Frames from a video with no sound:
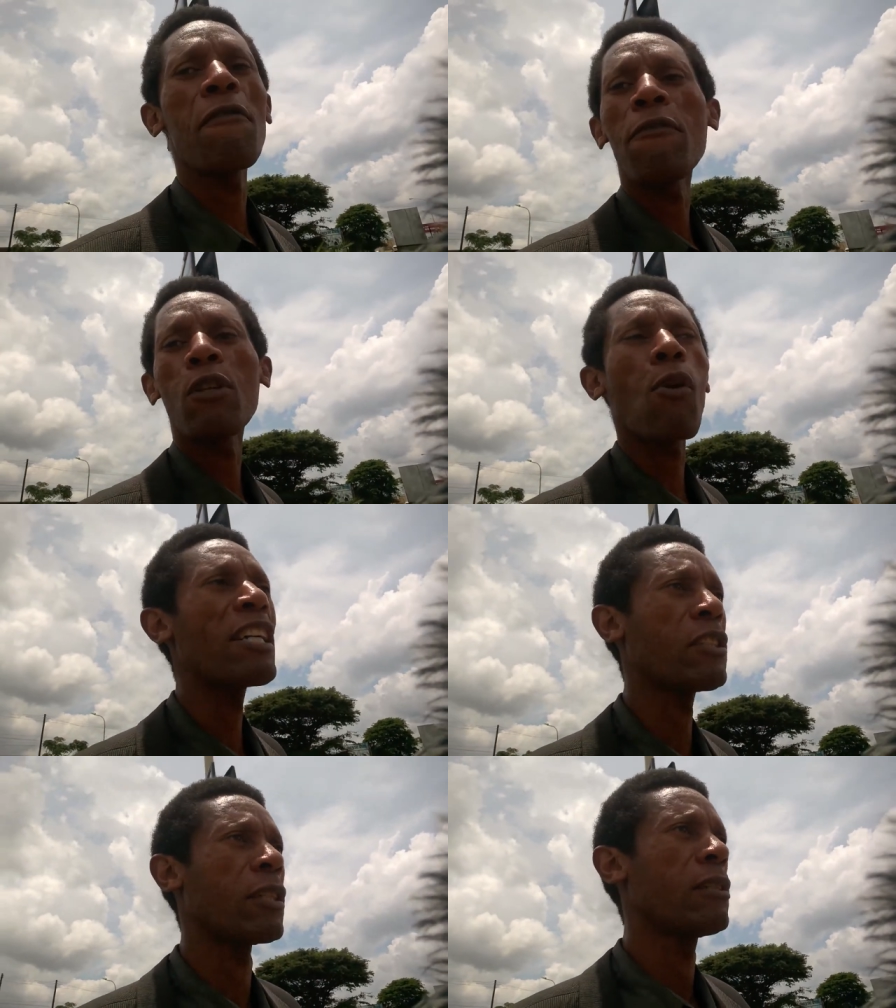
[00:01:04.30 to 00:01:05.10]
50
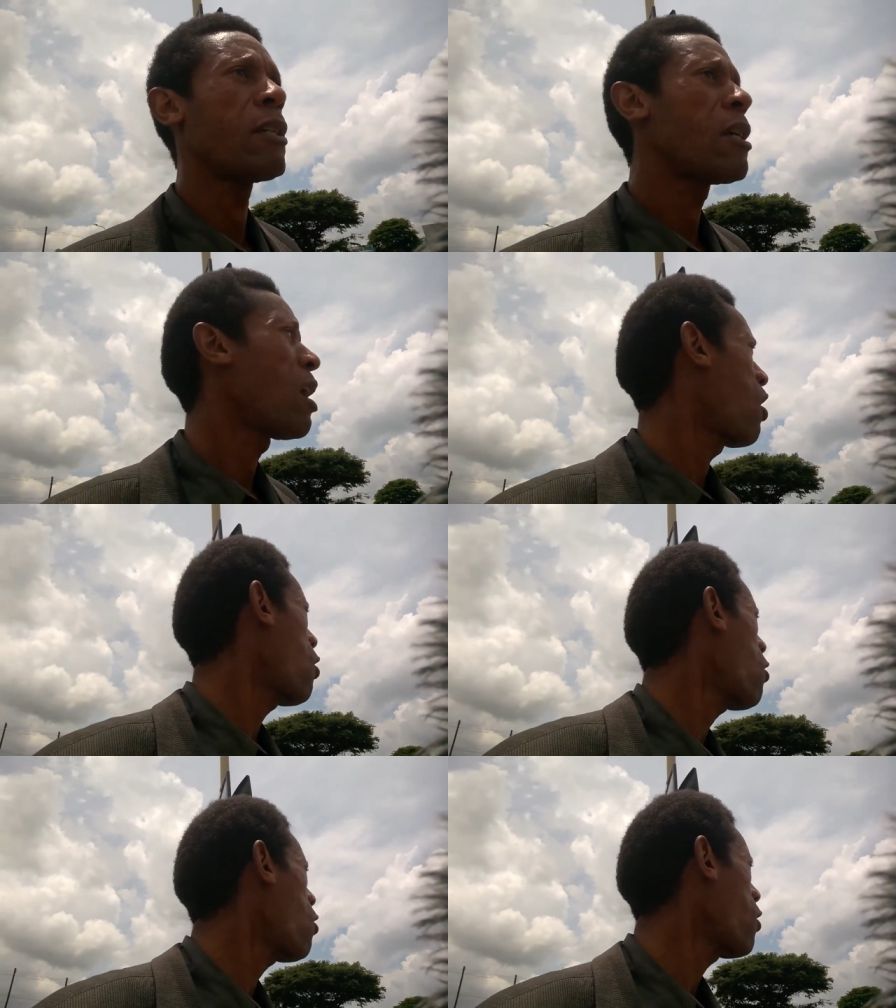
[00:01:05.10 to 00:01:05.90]
kwacha
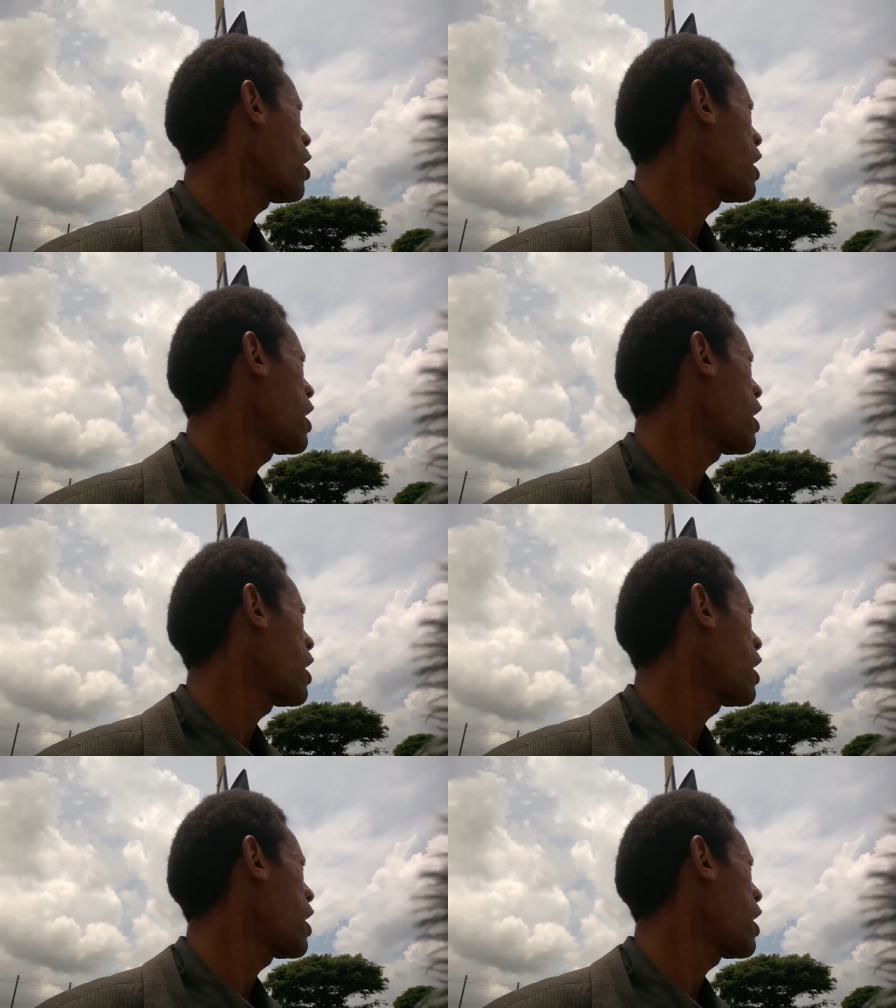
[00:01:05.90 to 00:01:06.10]
or